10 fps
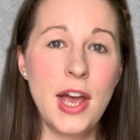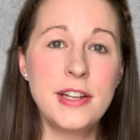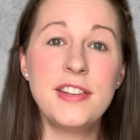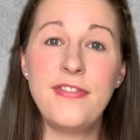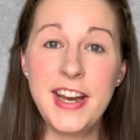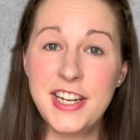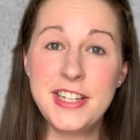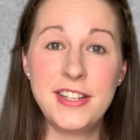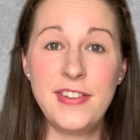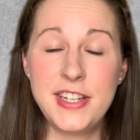To finish this
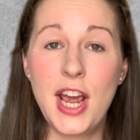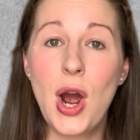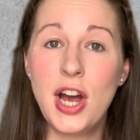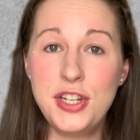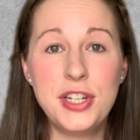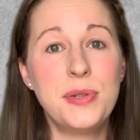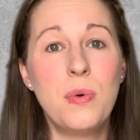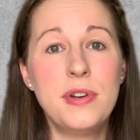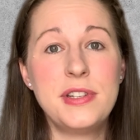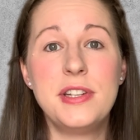video, I just
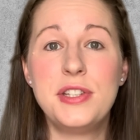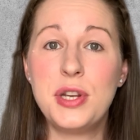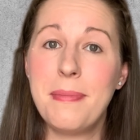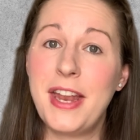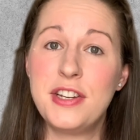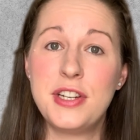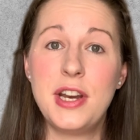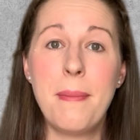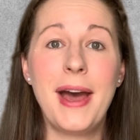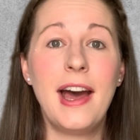wanted to mention
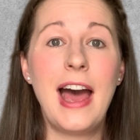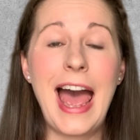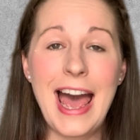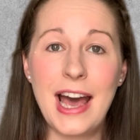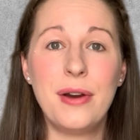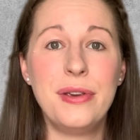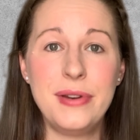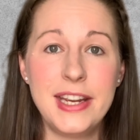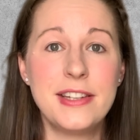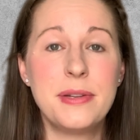about how you
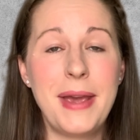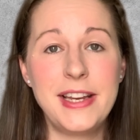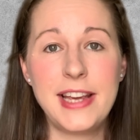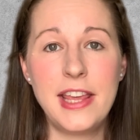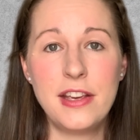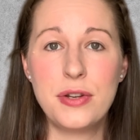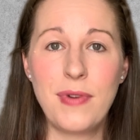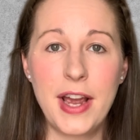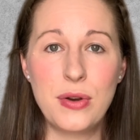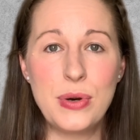need to maintain those
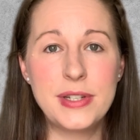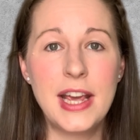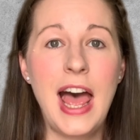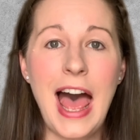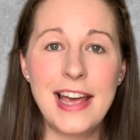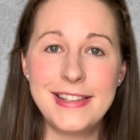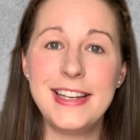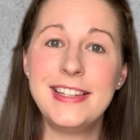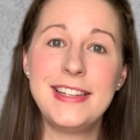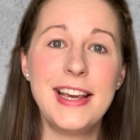records, as
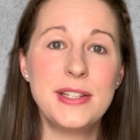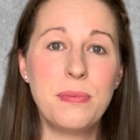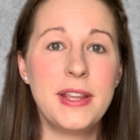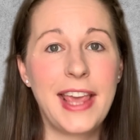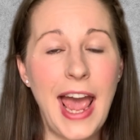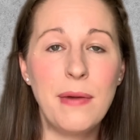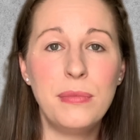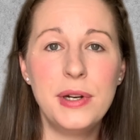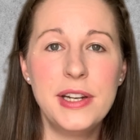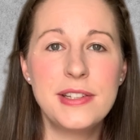these days with
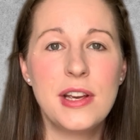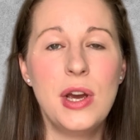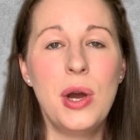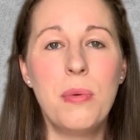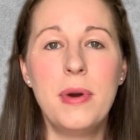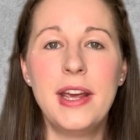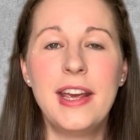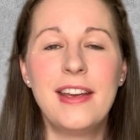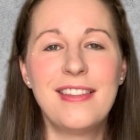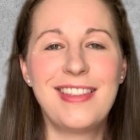cameras,
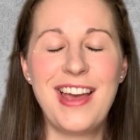with